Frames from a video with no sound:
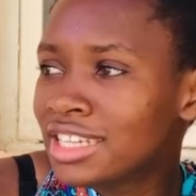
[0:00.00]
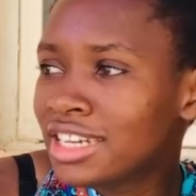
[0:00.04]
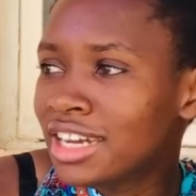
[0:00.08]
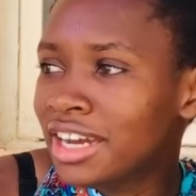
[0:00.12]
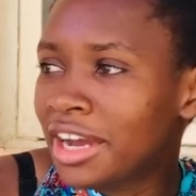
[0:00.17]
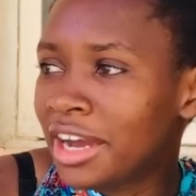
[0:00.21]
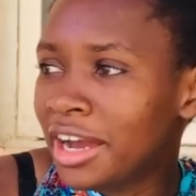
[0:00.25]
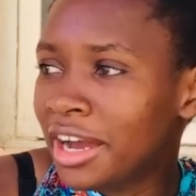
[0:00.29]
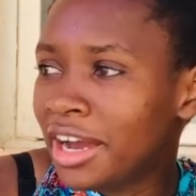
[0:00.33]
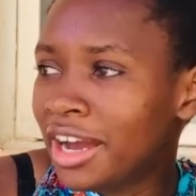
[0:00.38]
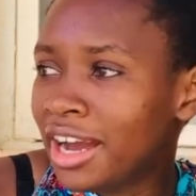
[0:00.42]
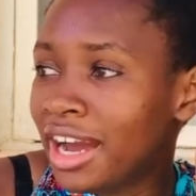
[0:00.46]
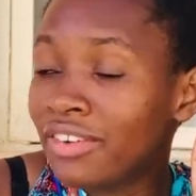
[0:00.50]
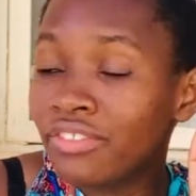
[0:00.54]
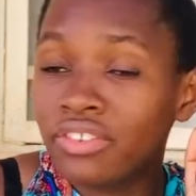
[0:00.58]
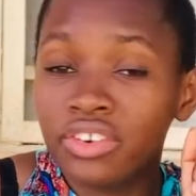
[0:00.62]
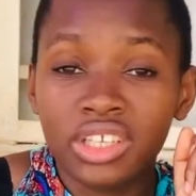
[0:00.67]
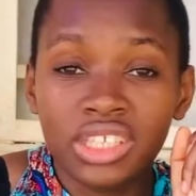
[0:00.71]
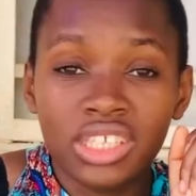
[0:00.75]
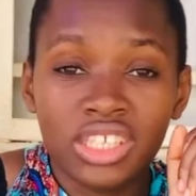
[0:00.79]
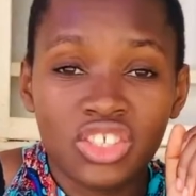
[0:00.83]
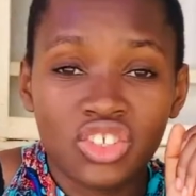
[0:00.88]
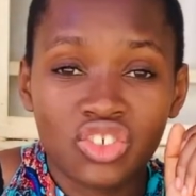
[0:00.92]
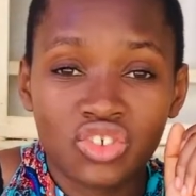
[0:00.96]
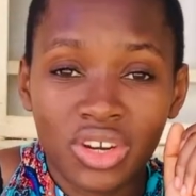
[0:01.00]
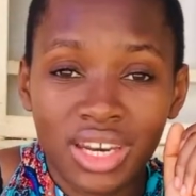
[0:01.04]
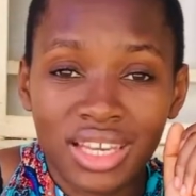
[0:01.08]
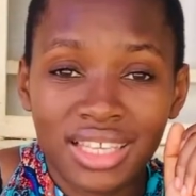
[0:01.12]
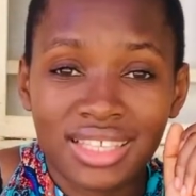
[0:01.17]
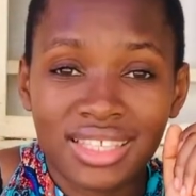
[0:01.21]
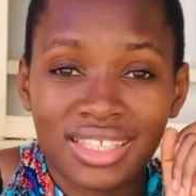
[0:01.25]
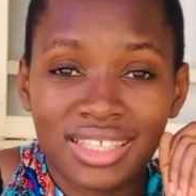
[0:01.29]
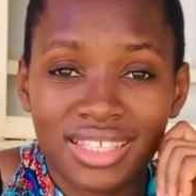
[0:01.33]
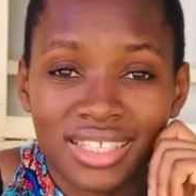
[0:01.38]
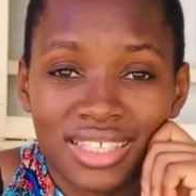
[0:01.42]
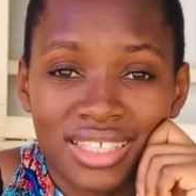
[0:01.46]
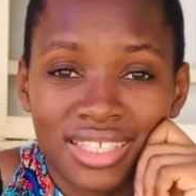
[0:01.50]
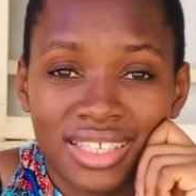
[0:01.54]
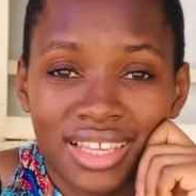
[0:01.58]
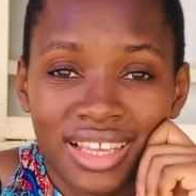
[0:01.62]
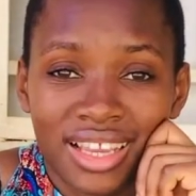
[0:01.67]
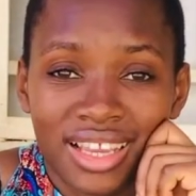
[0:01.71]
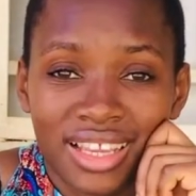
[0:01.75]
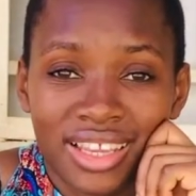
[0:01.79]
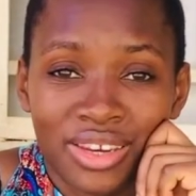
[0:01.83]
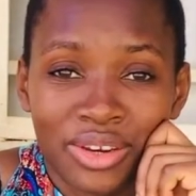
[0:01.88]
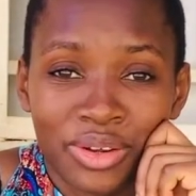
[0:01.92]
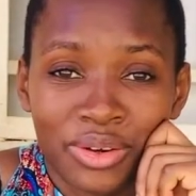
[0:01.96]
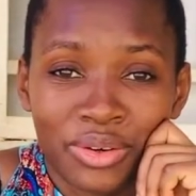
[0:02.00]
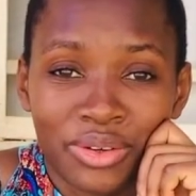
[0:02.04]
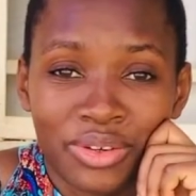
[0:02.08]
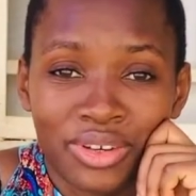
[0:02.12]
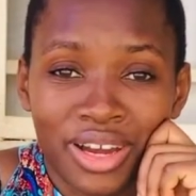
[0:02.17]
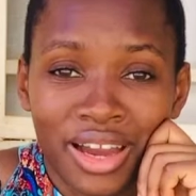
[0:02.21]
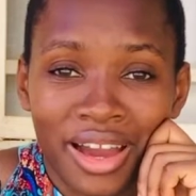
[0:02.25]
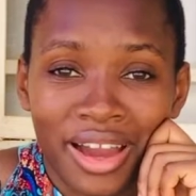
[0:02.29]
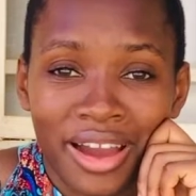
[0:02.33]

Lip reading: avoid stress, you know,